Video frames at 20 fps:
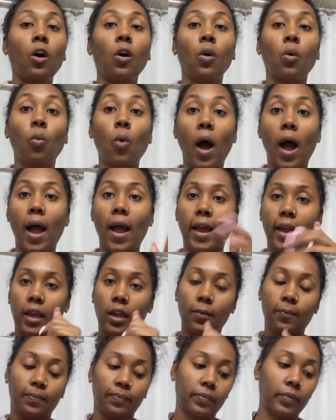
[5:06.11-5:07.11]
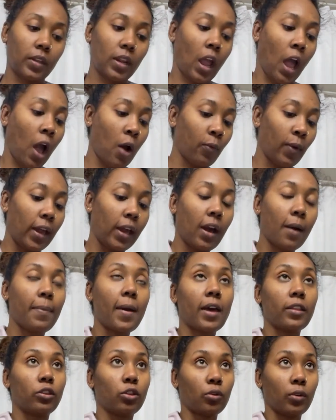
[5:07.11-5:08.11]
Why? I wake up
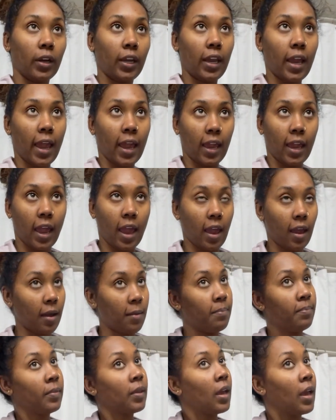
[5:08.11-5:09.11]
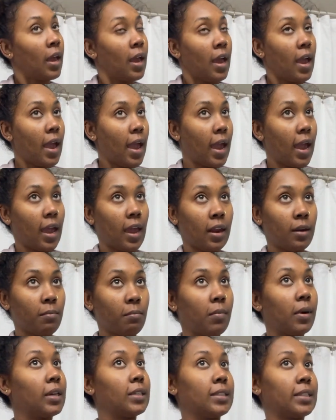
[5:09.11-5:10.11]
at 3 a.m. and
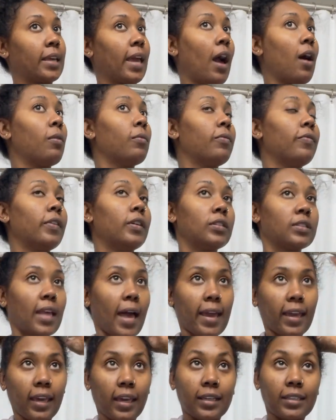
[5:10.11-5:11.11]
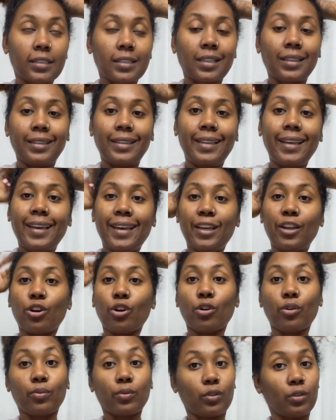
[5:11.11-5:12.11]
my scalp feels like it's
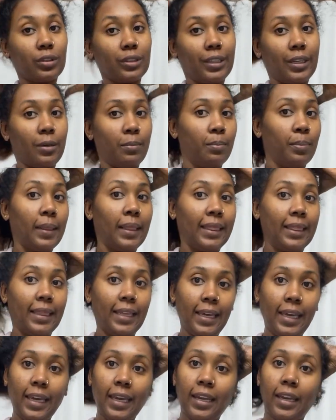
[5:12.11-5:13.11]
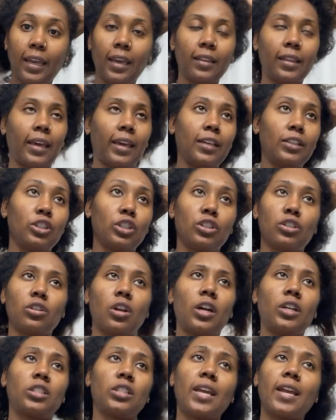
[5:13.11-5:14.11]
literally bleeding. Like, it just
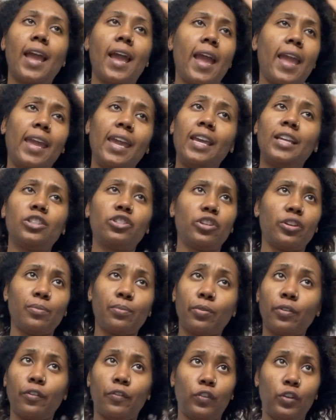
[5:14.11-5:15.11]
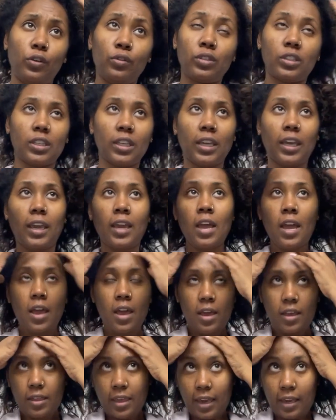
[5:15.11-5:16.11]
starts itching profusely,
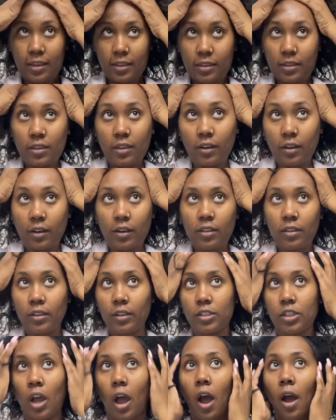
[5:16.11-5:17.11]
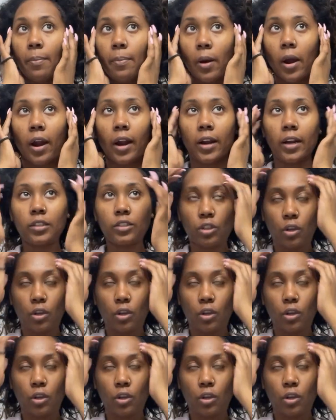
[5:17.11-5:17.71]
like the top part.